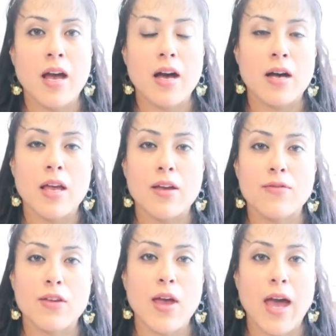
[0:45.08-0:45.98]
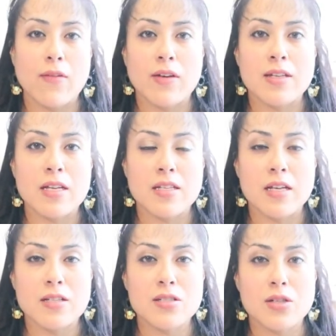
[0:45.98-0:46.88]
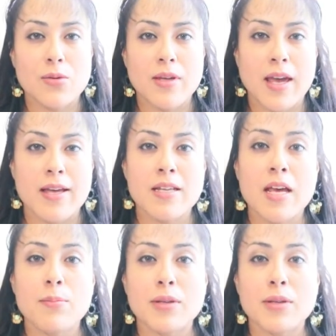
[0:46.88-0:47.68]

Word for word: Uh, if you haven't done so yet,